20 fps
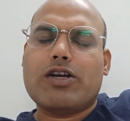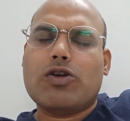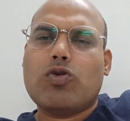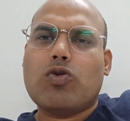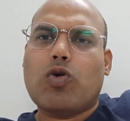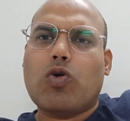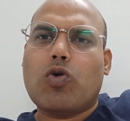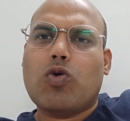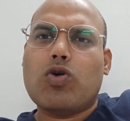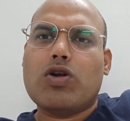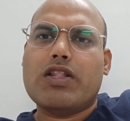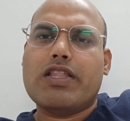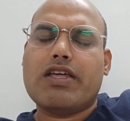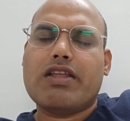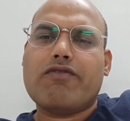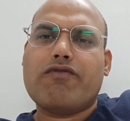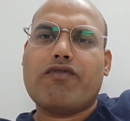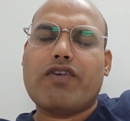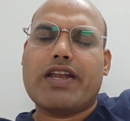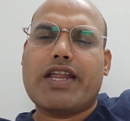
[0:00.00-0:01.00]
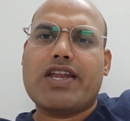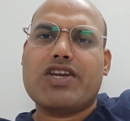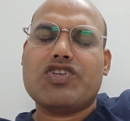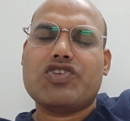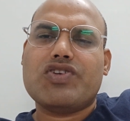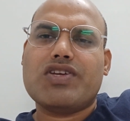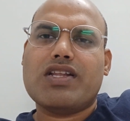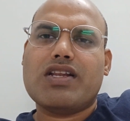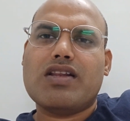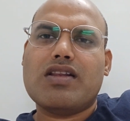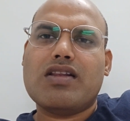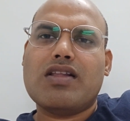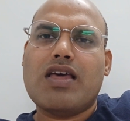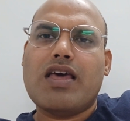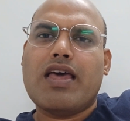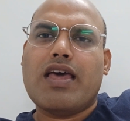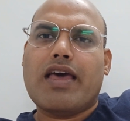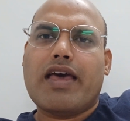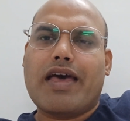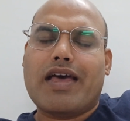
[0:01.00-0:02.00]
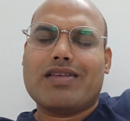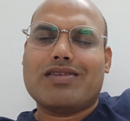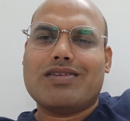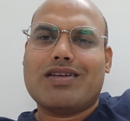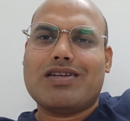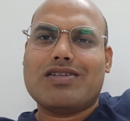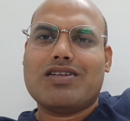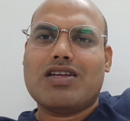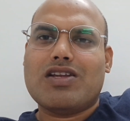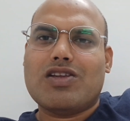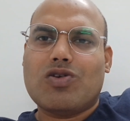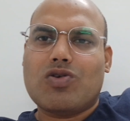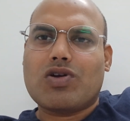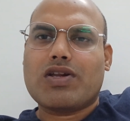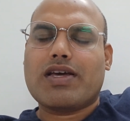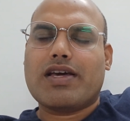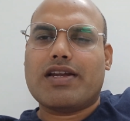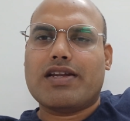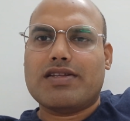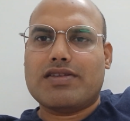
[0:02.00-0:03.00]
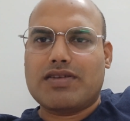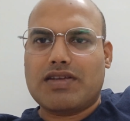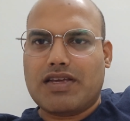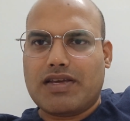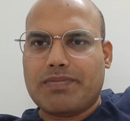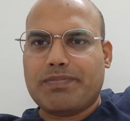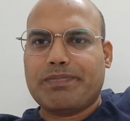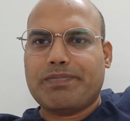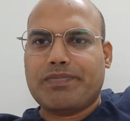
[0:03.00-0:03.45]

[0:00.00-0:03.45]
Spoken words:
to hold their financial assets in your currency.